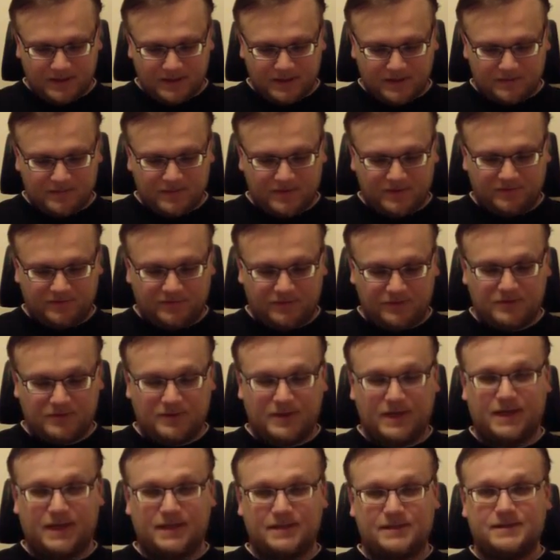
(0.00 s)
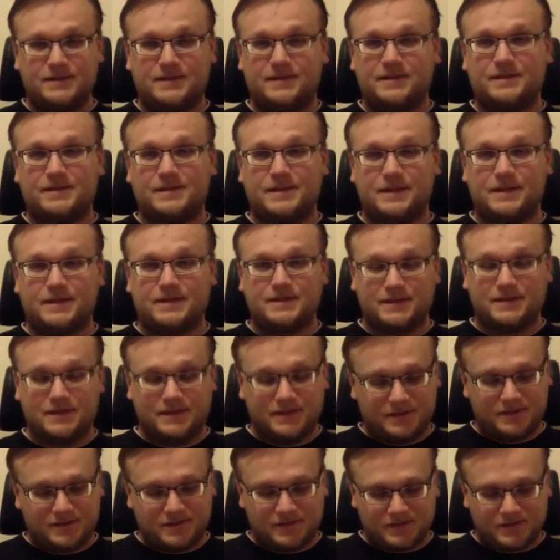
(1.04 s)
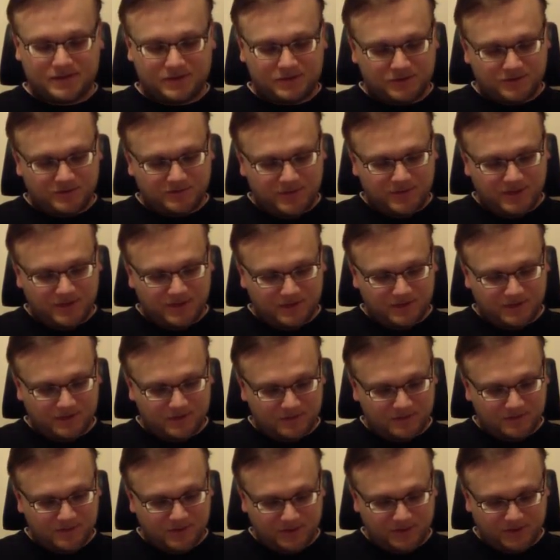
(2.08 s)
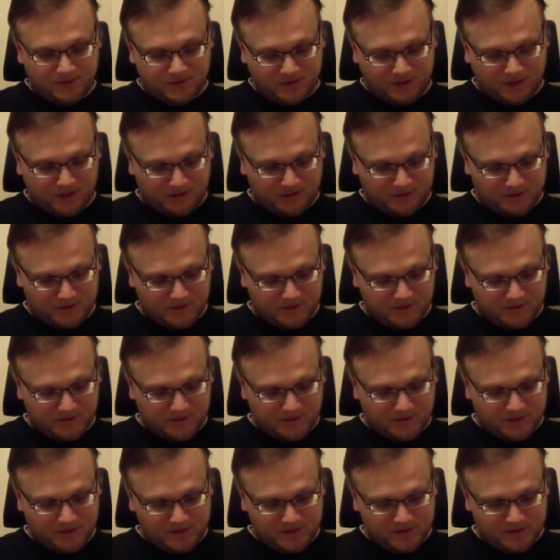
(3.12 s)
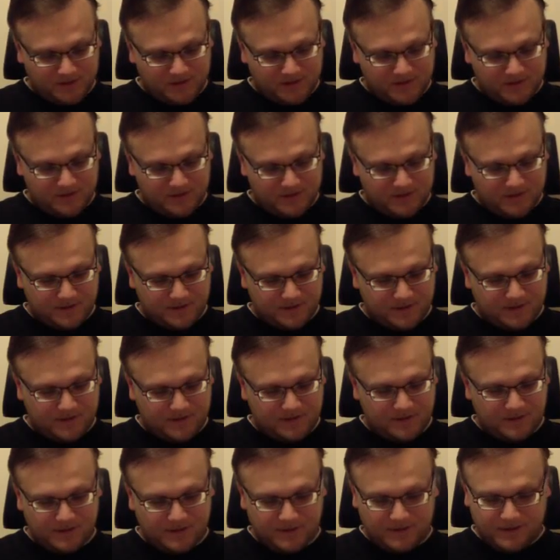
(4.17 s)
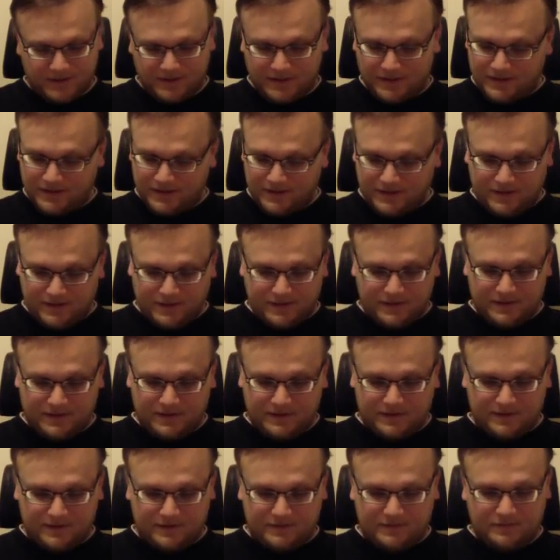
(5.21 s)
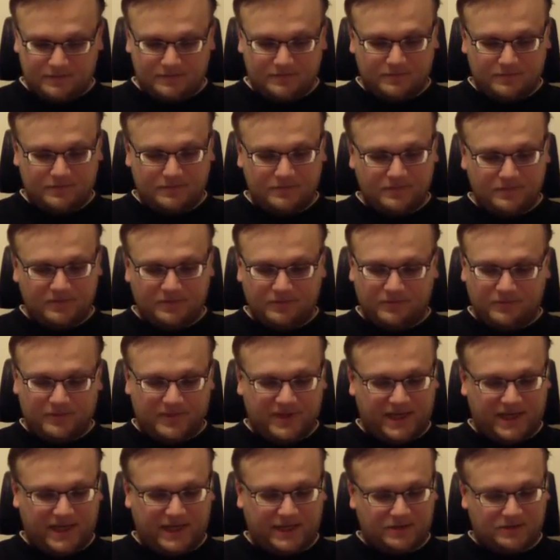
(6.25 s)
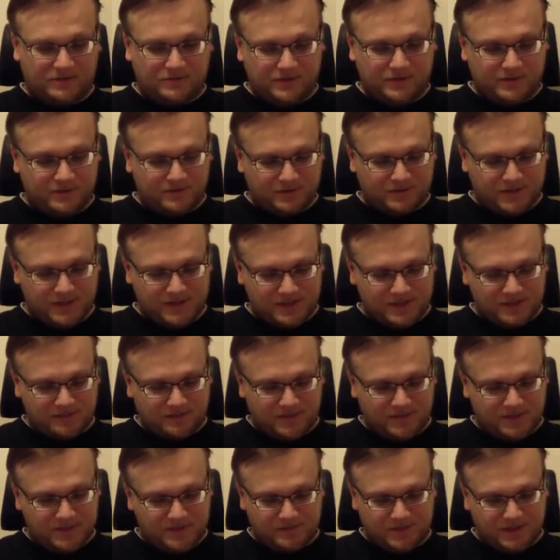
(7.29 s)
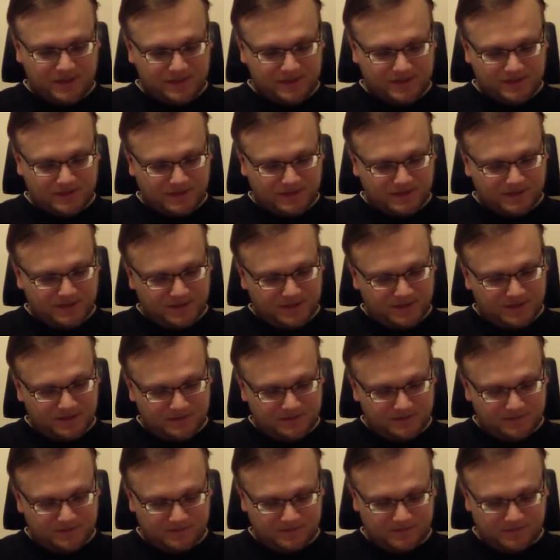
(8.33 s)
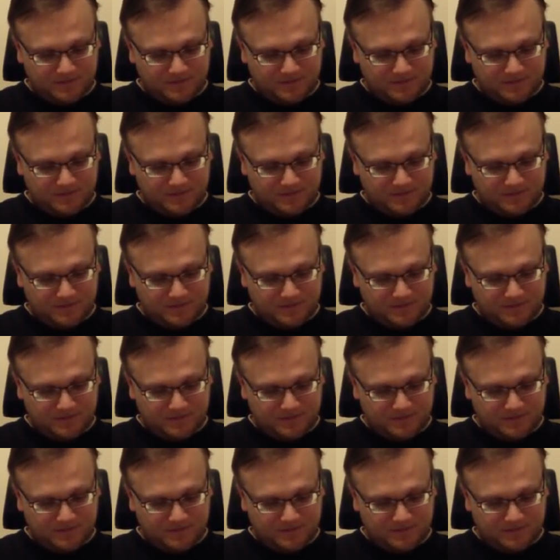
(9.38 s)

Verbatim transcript: Uh, but for you guys in the States, this should be a good book actually because it's uh, uh, packed with recipes basically.